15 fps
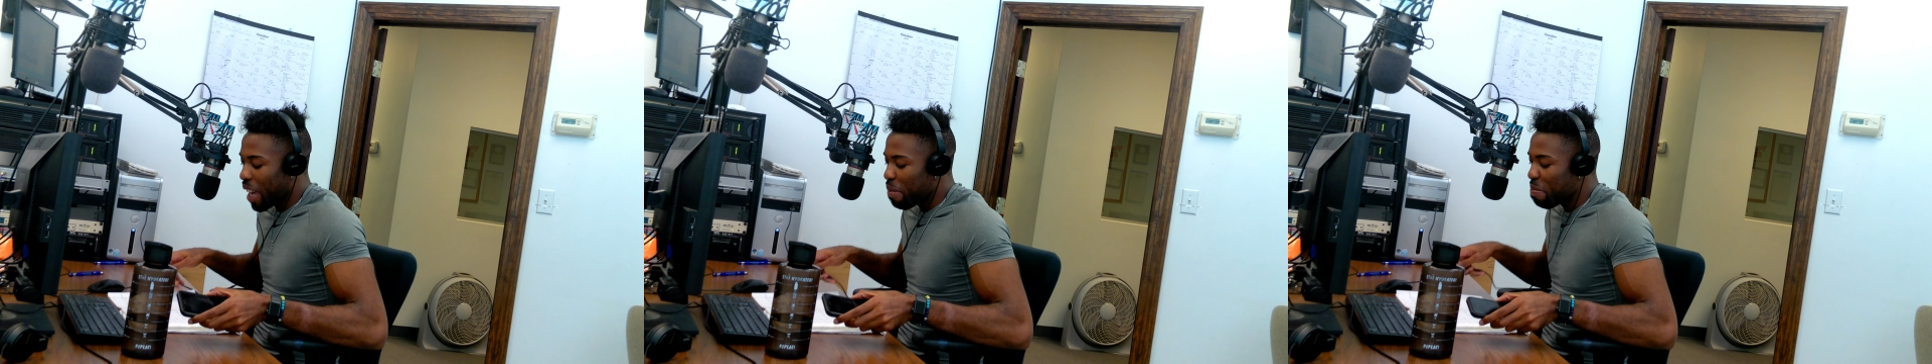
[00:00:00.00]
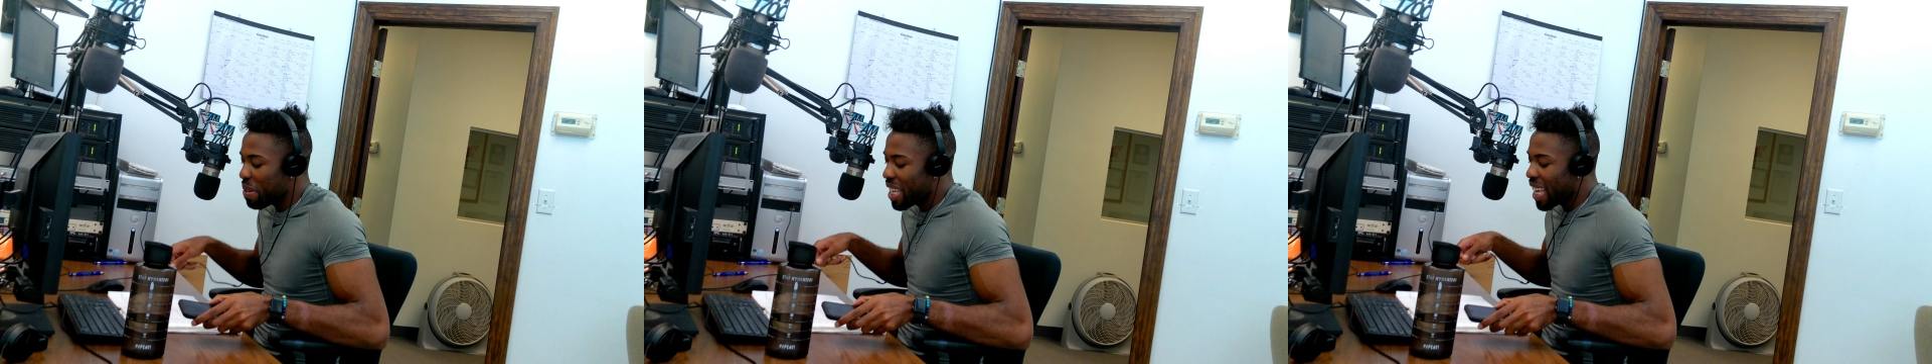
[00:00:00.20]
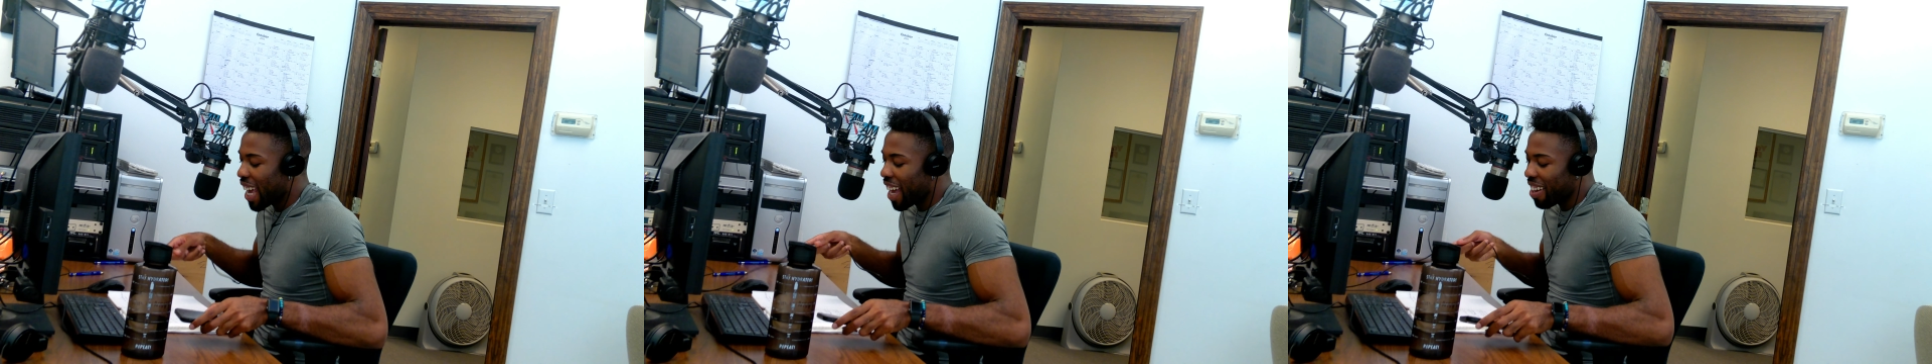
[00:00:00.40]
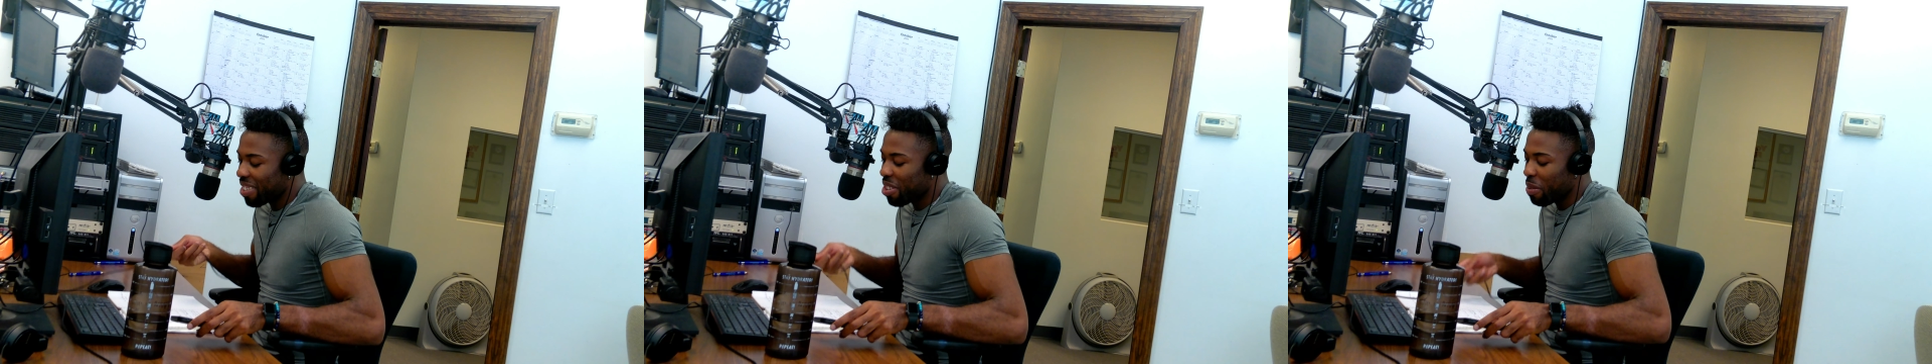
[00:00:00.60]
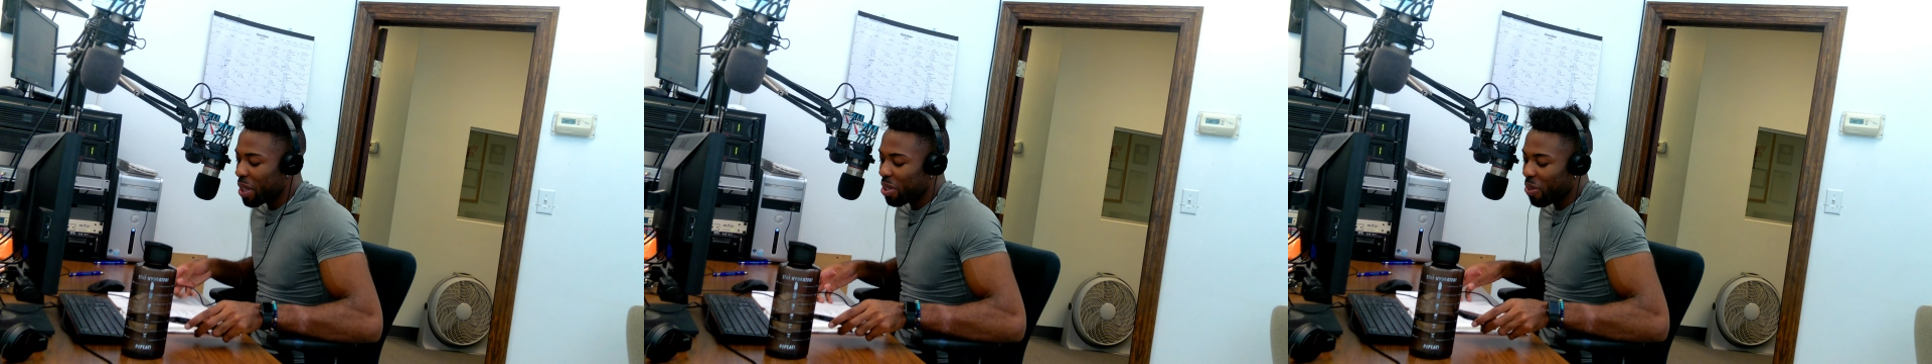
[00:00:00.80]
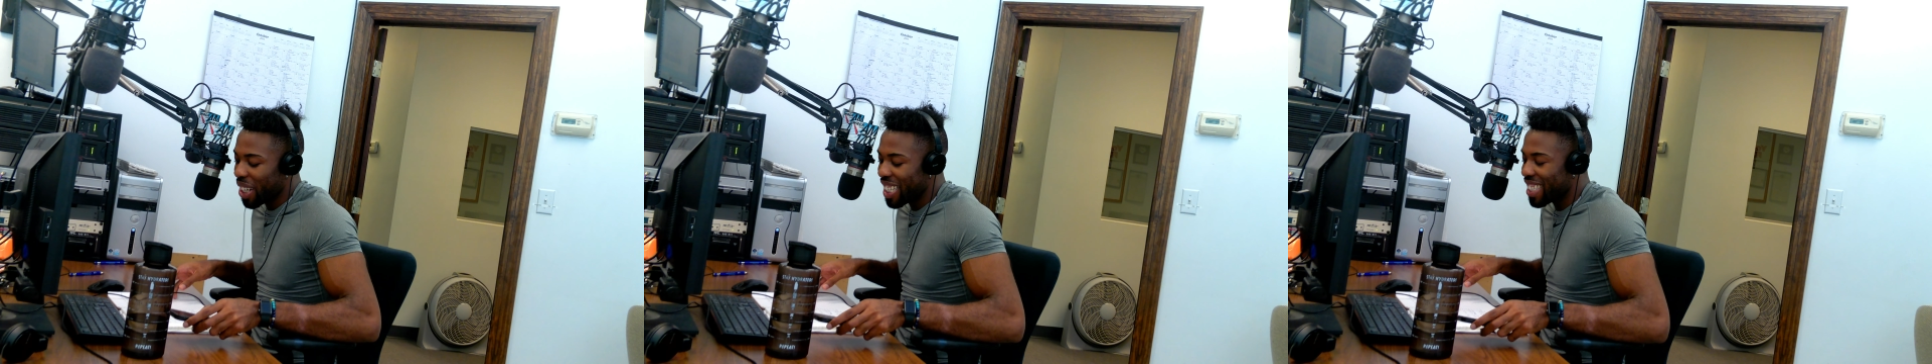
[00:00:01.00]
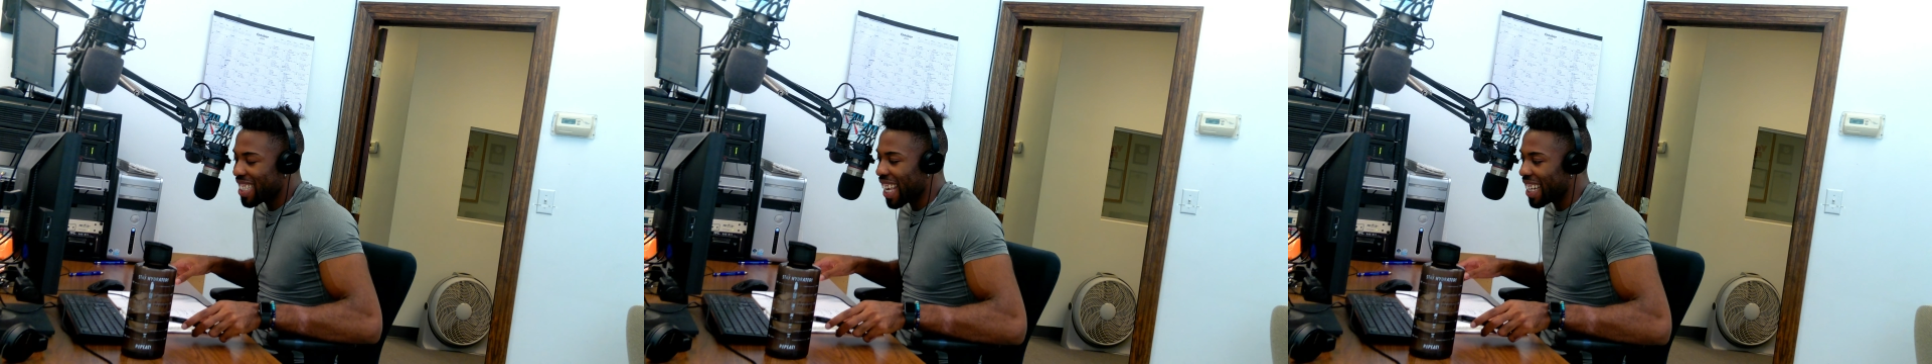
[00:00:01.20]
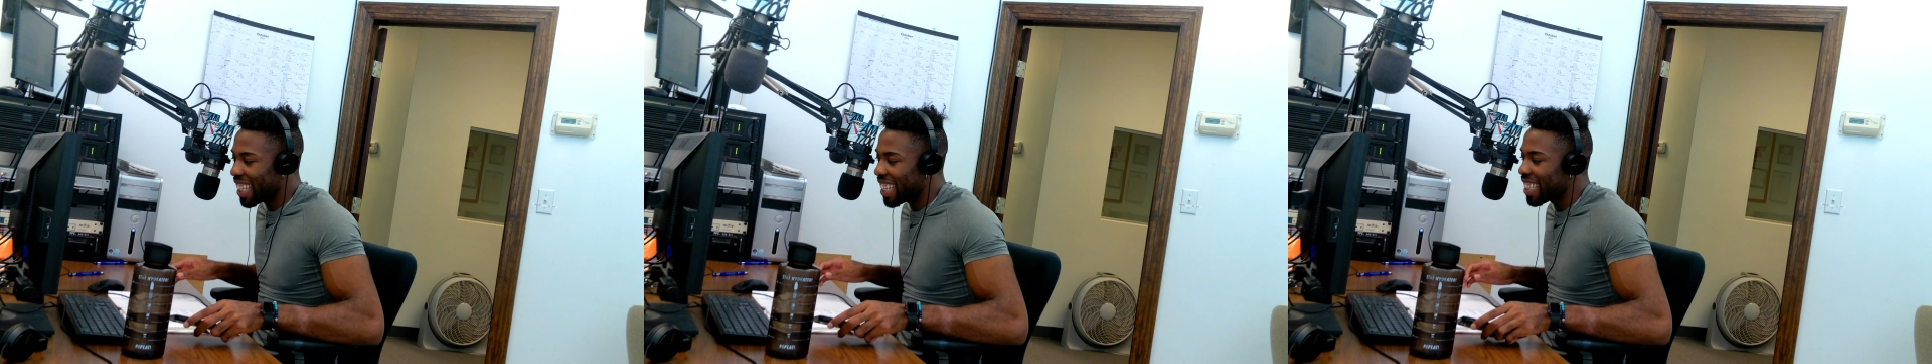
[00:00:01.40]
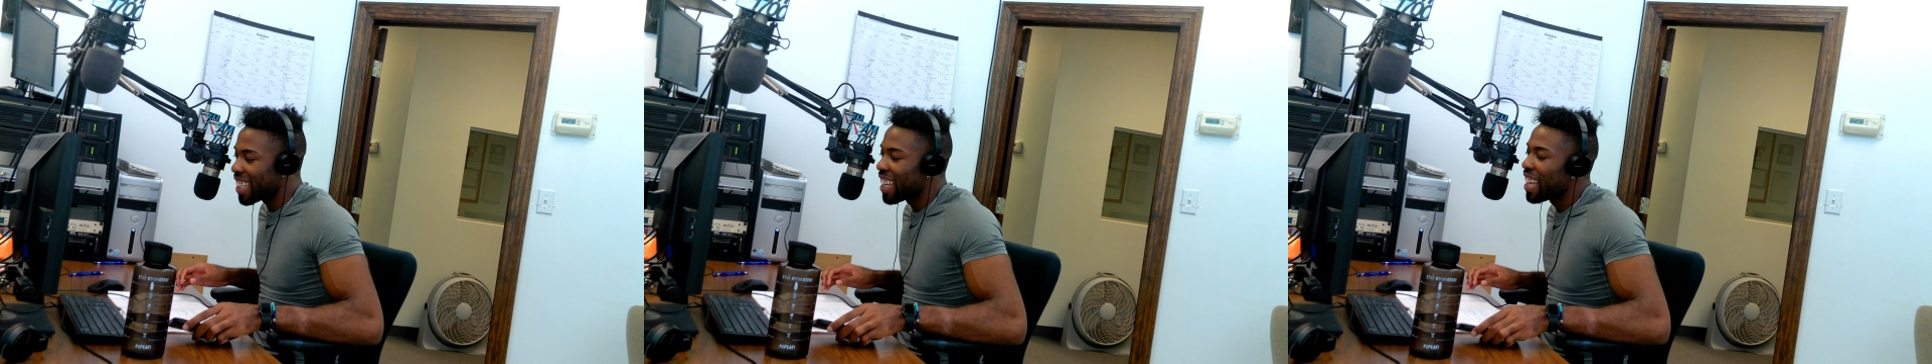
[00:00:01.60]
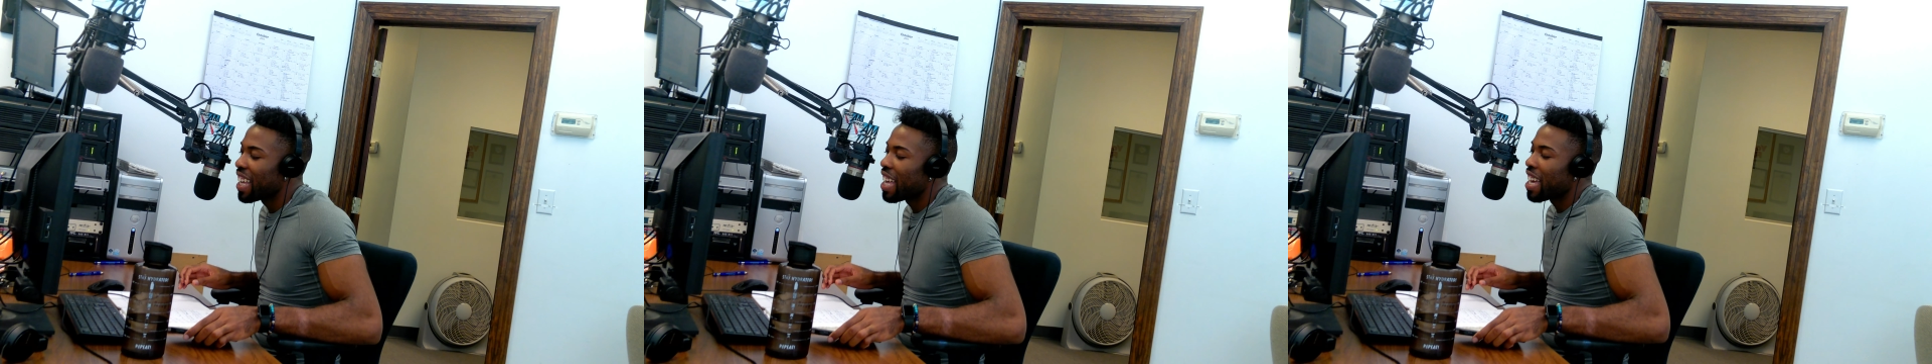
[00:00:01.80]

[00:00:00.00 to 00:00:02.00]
the NBA, on October 22nd.